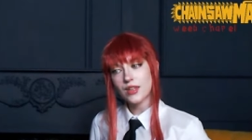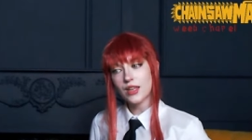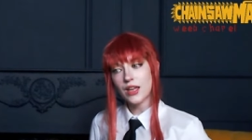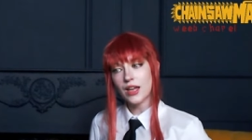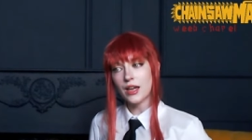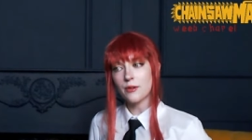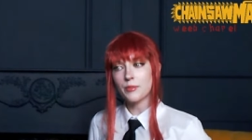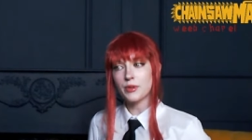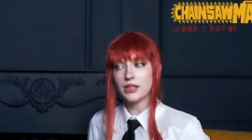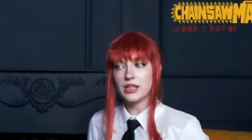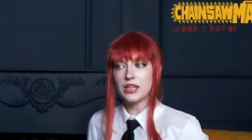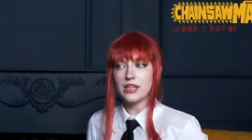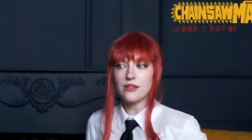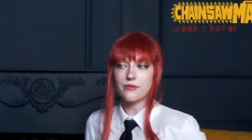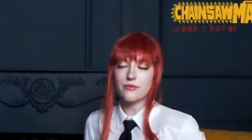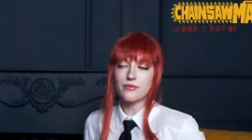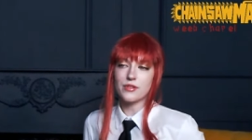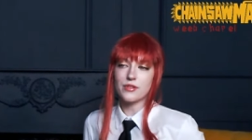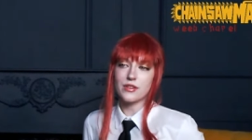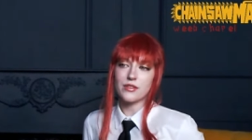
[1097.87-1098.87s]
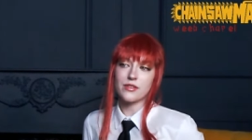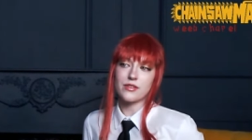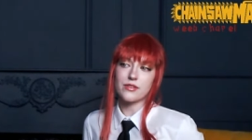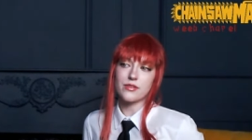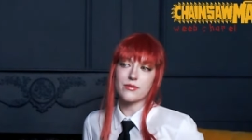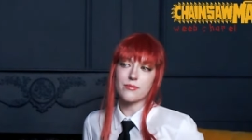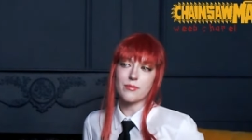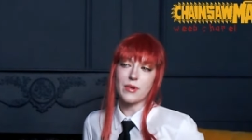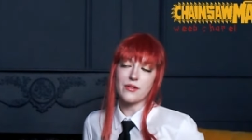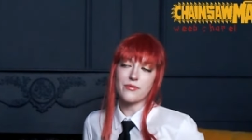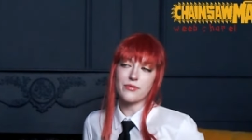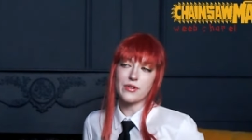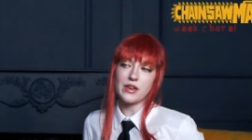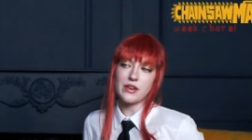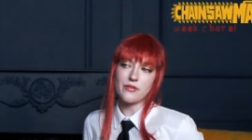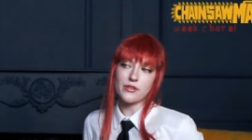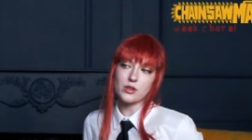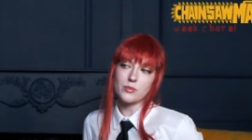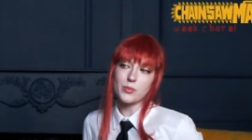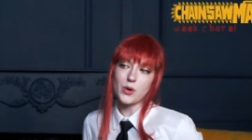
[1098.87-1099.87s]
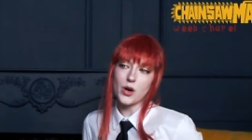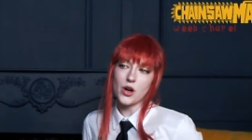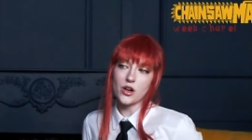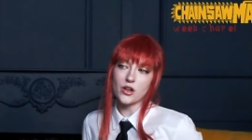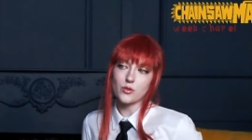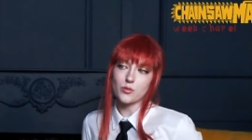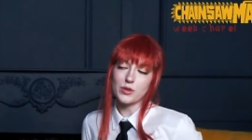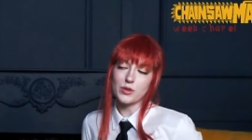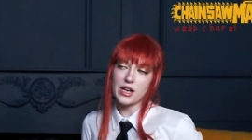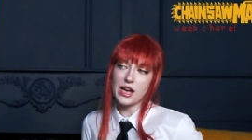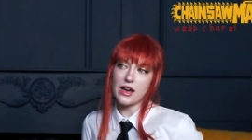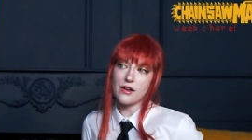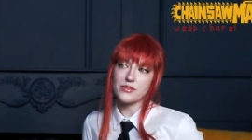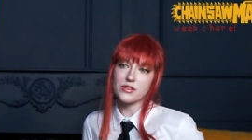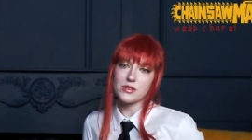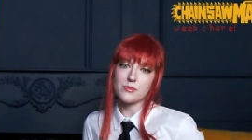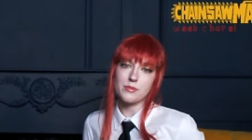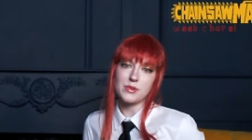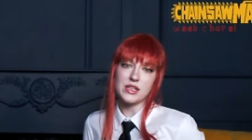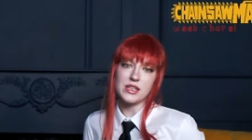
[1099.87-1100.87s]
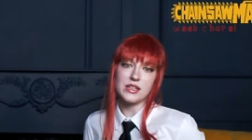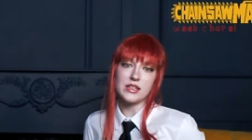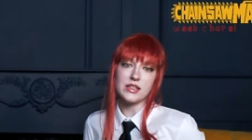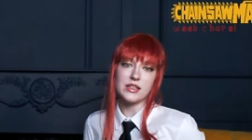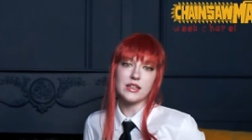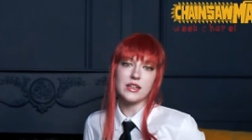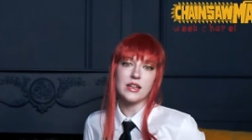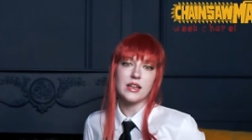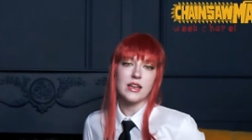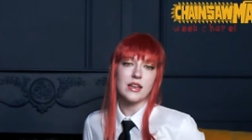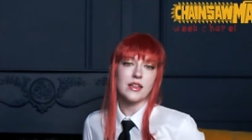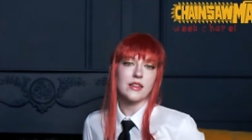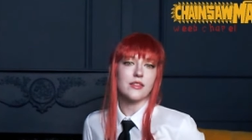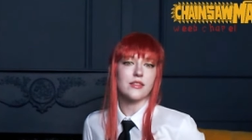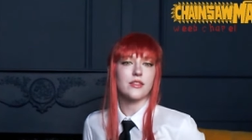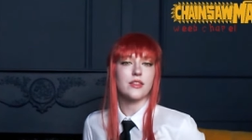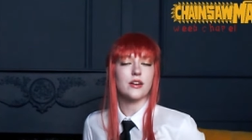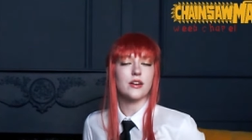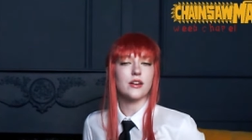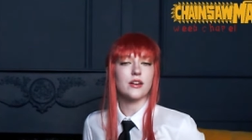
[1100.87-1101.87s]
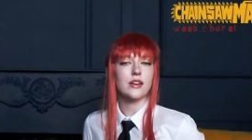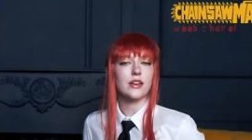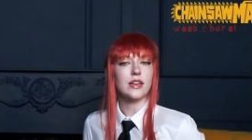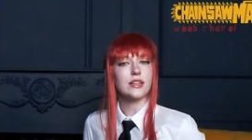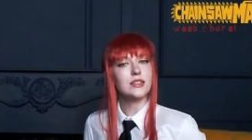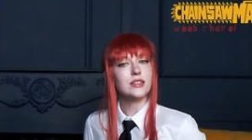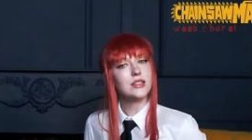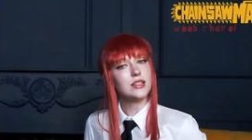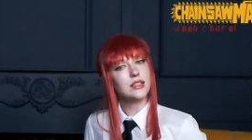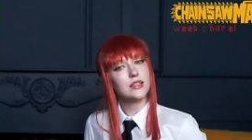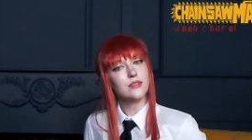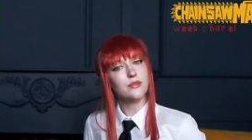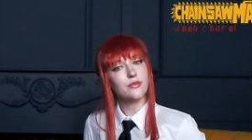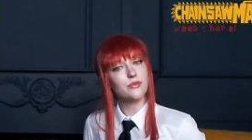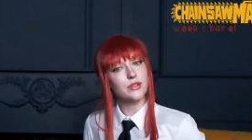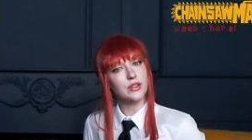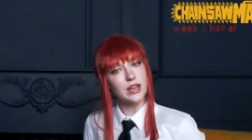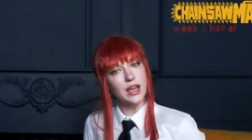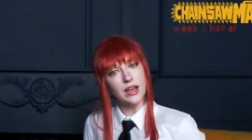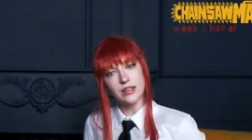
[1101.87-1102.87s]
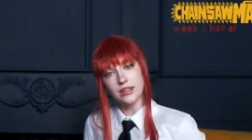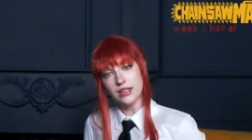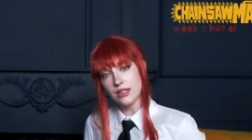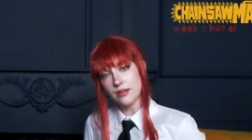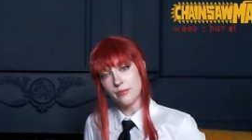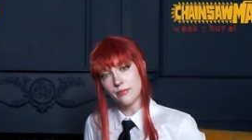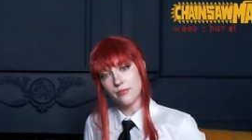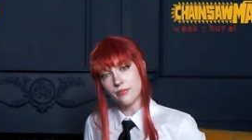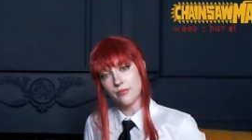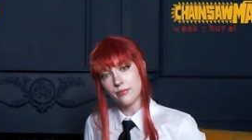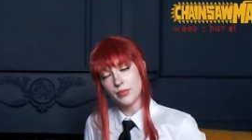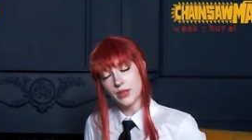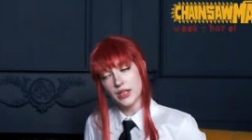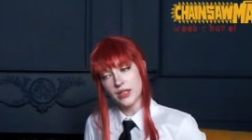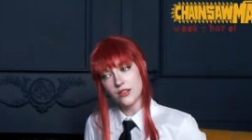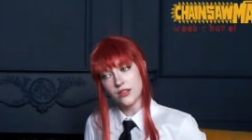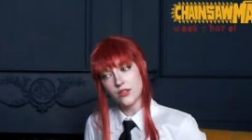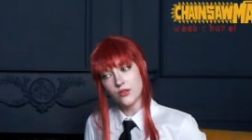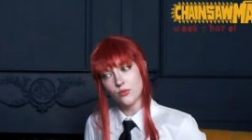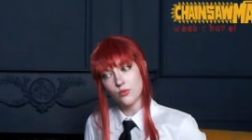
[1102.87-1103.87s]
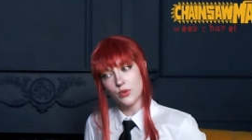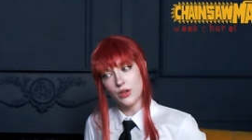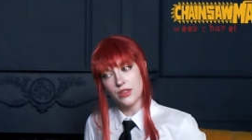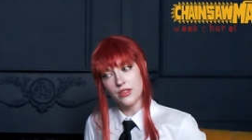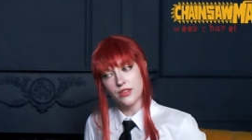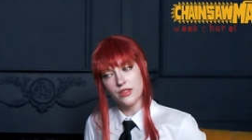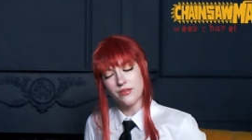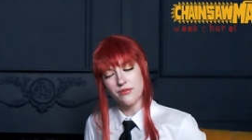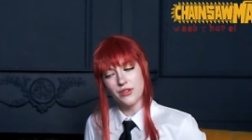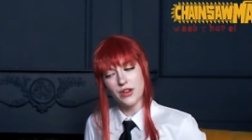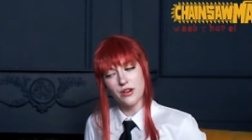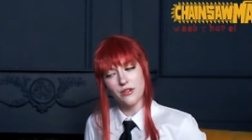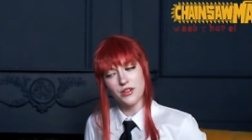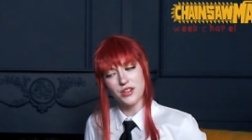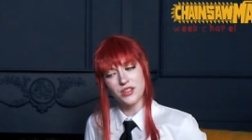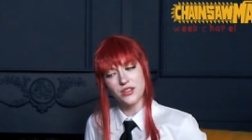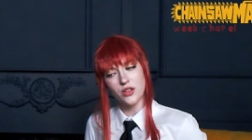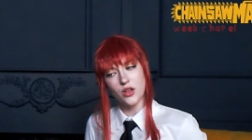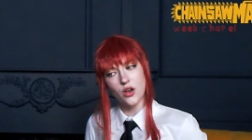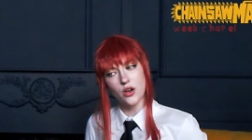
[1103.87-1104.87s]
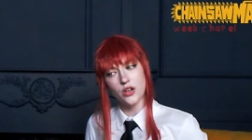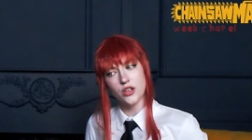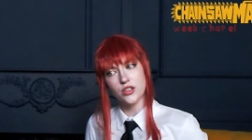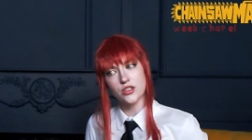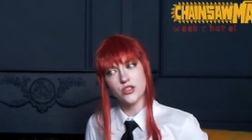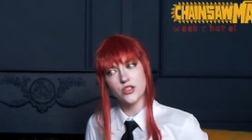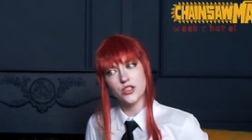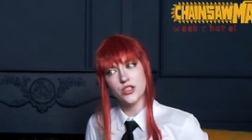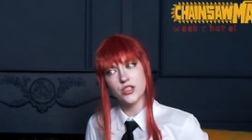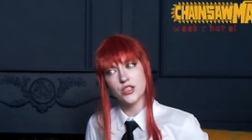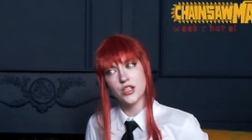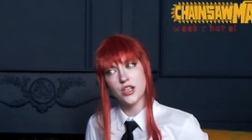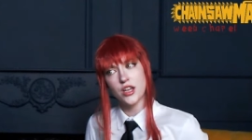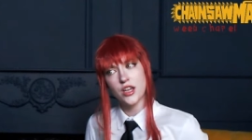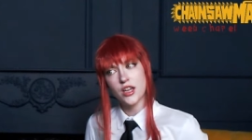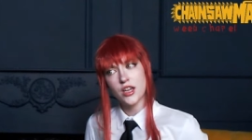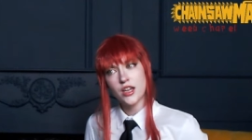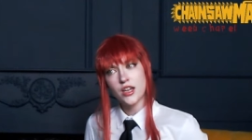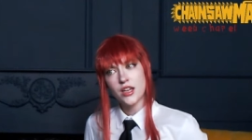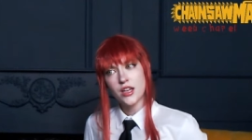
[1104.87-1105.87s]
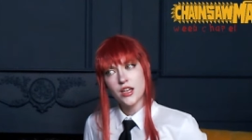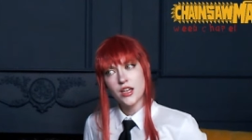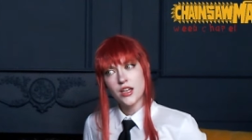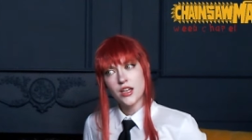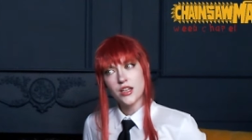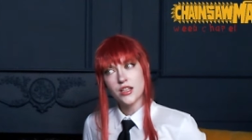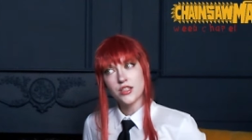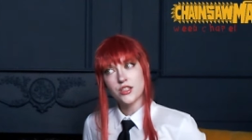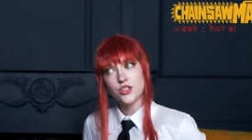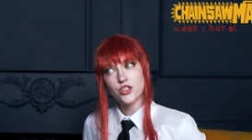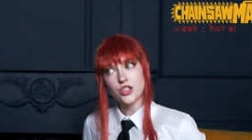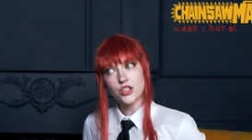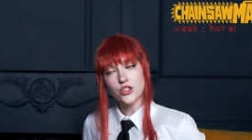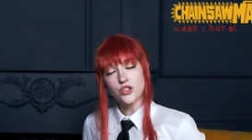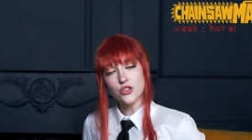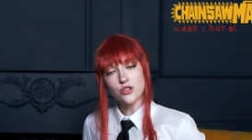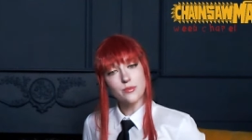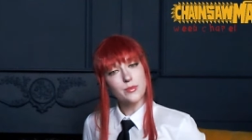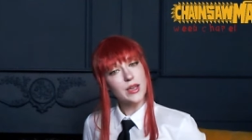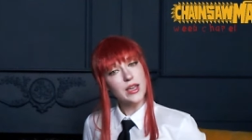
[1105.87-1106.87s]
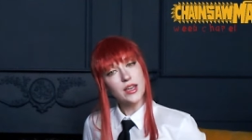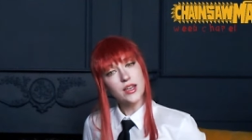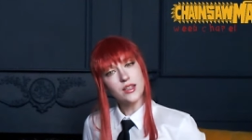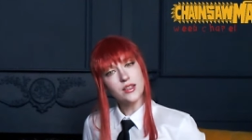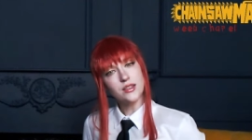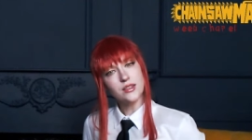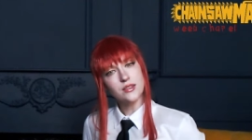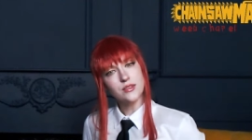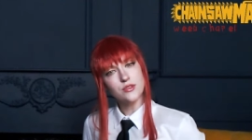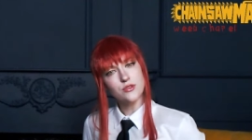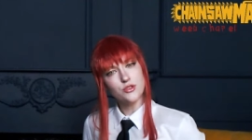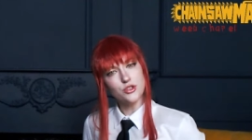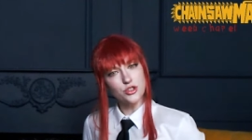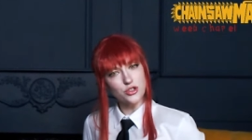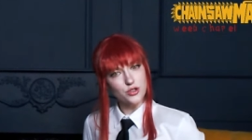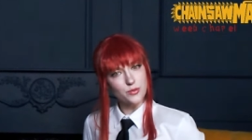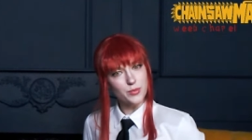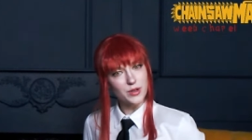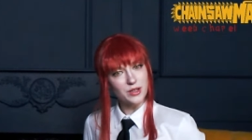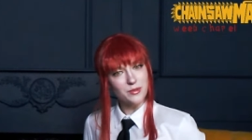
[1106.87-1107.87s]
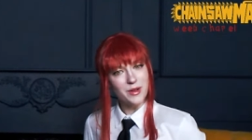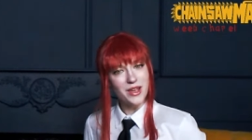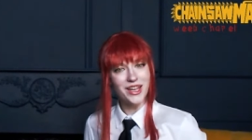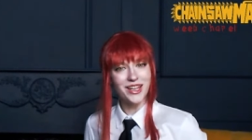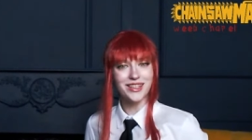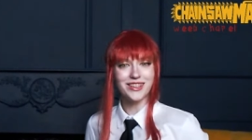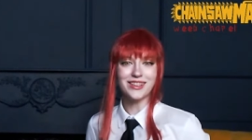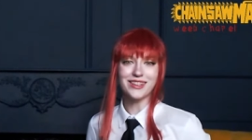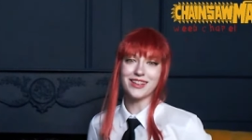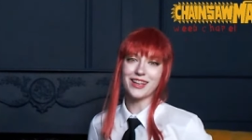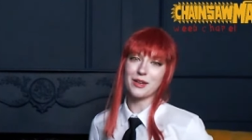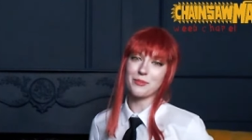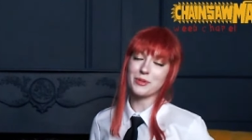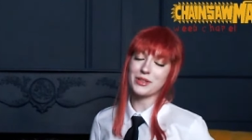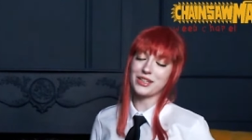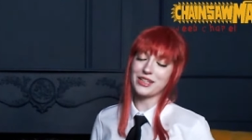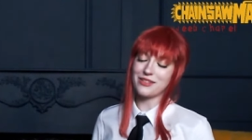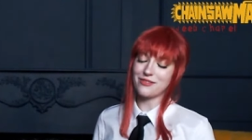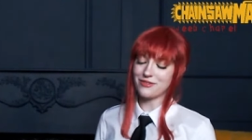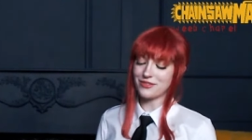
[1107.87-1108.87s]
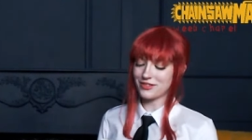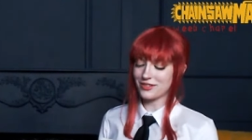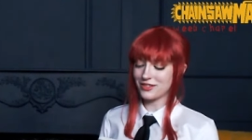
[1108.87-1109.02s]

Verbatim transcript: I believe my favorite part would have to be the ending finale bit with the very large Gingerbread Man, I believe.